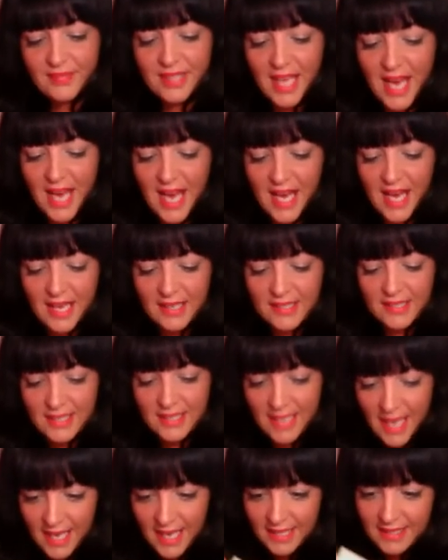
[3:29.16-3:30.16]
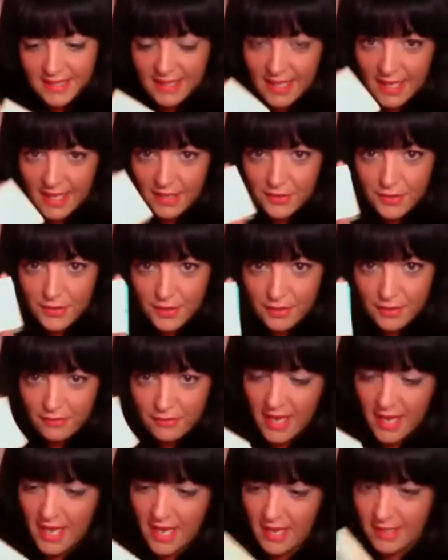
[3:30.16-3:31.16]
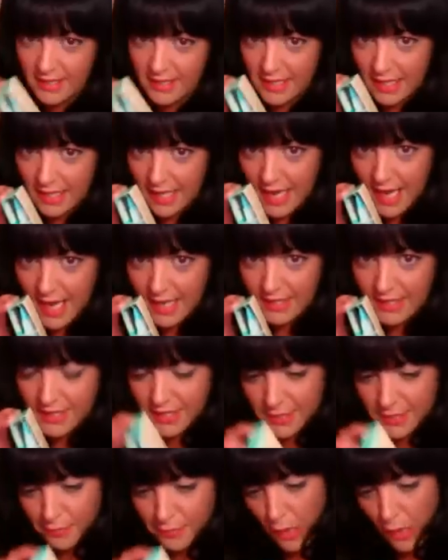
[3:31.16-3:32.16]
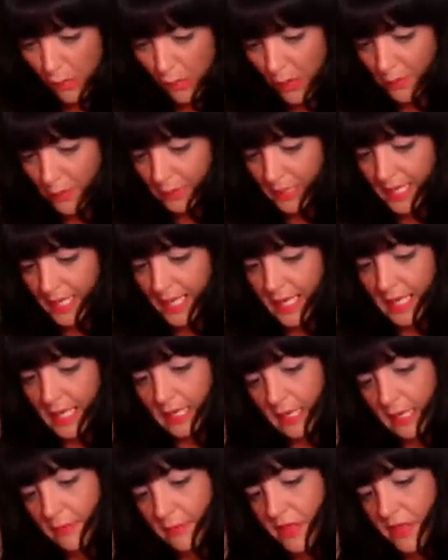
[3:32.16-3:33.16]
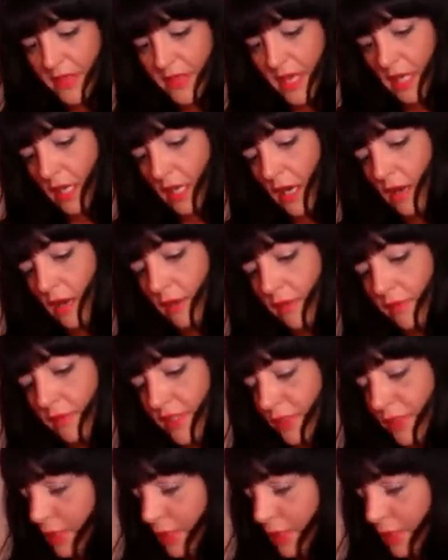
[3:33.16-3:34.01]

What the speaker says: And you get enough here to last probably, let me think how long this